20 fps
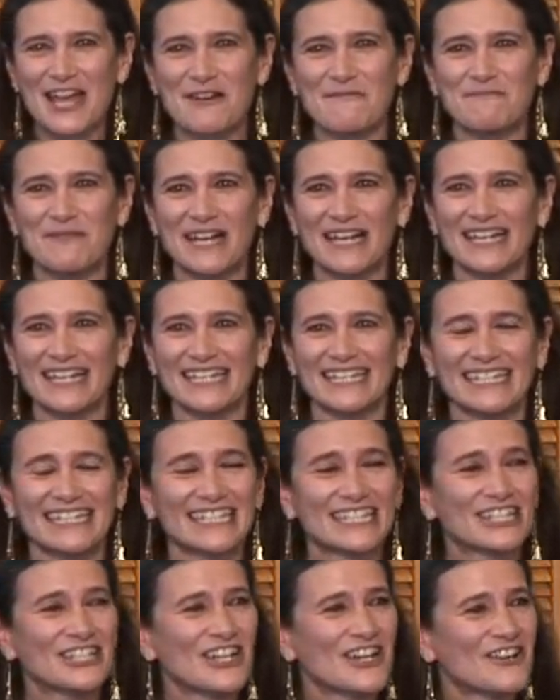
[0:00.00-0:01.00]

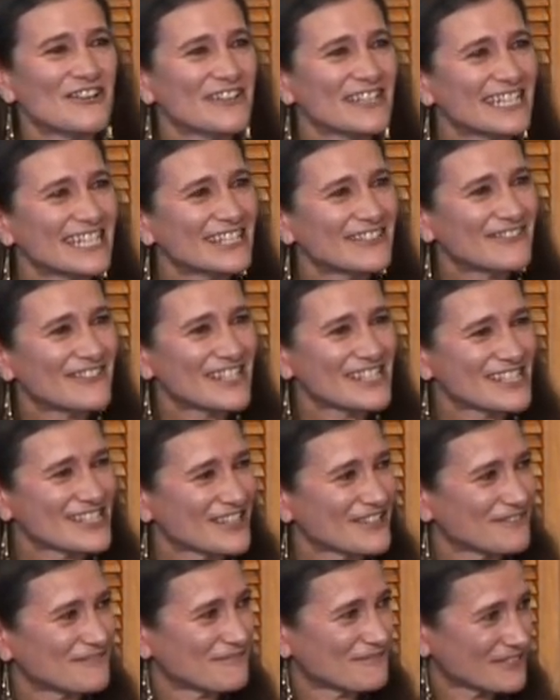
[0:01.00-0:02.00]
but, you know, it was
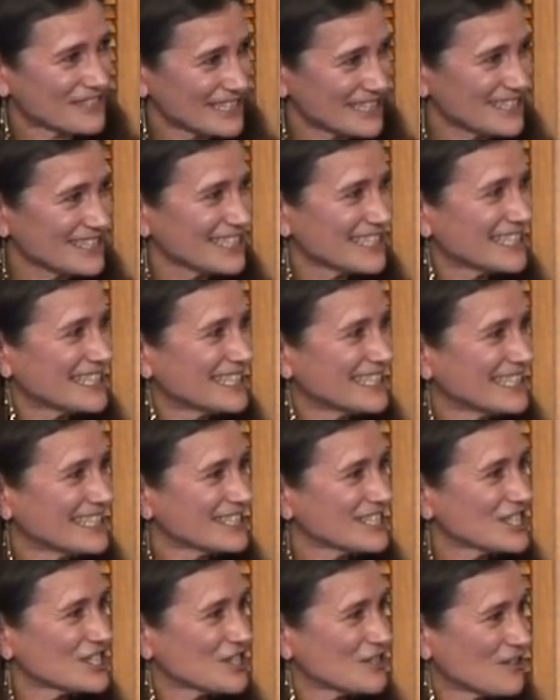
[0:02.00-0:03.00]
a really
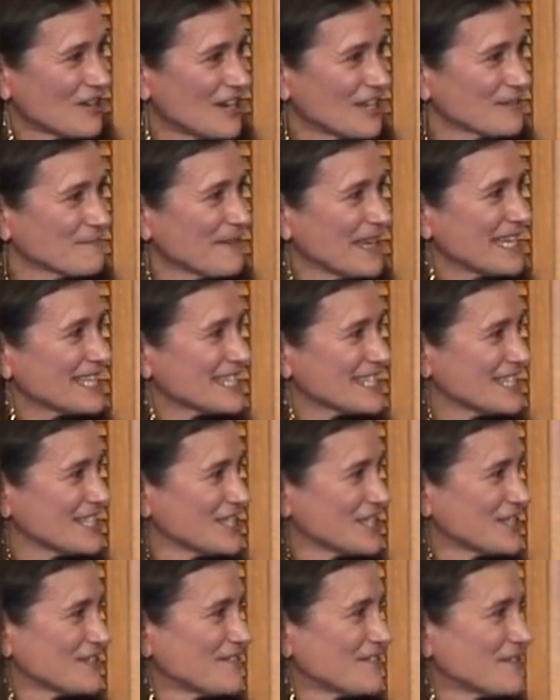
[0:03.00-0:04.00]
strong
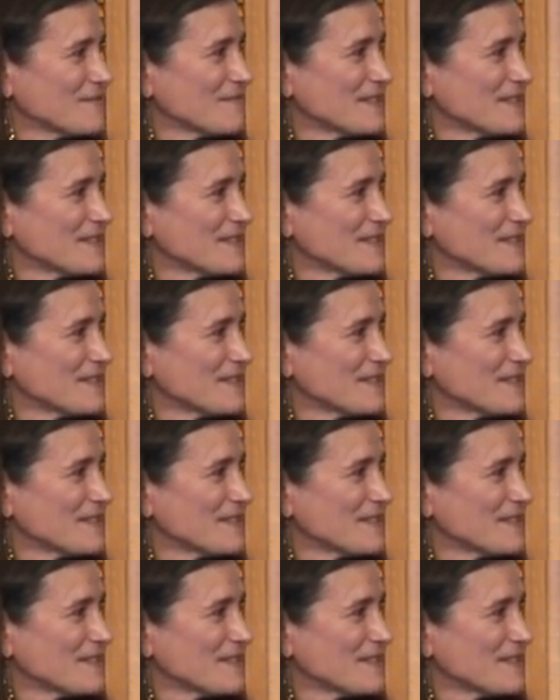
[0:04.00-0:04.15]
message for